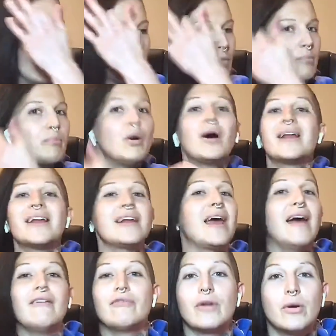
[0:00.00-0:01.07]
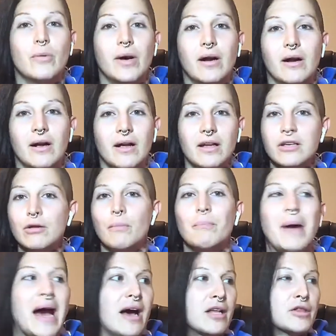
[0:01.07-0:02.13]
put it everywhere, in your
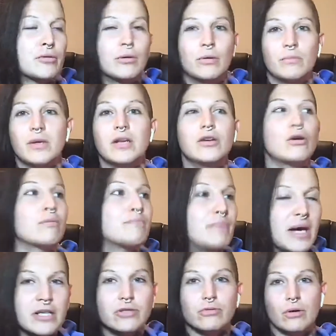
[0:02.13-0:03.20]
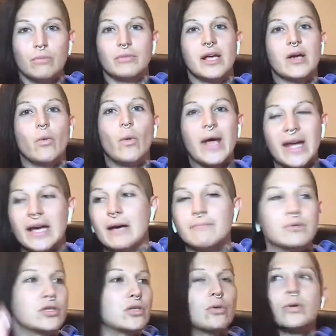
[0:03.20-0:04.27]
bathroom, in your bedroom, like wake up
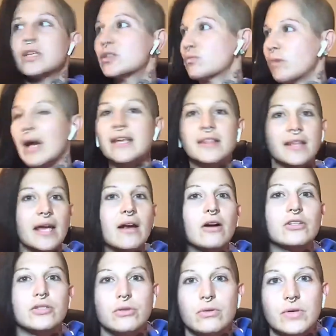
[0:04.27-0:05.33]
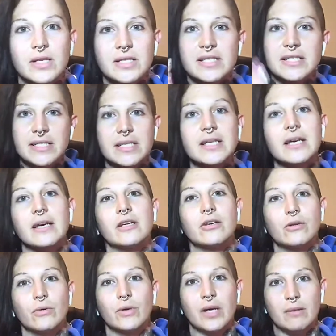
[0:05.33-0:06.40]
so it's right there so you can see it. You
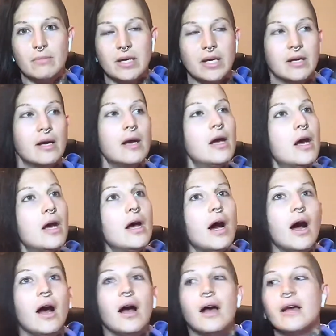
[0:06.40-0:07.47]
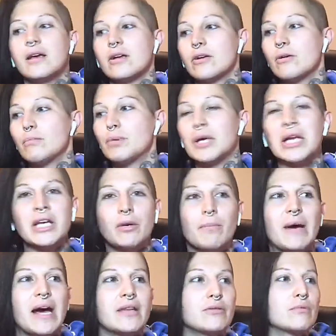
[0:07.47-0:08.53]
know what I mean? Put it in your
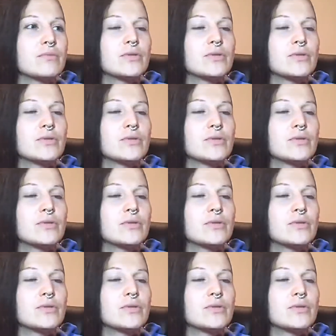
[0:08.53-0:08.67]
bathroom so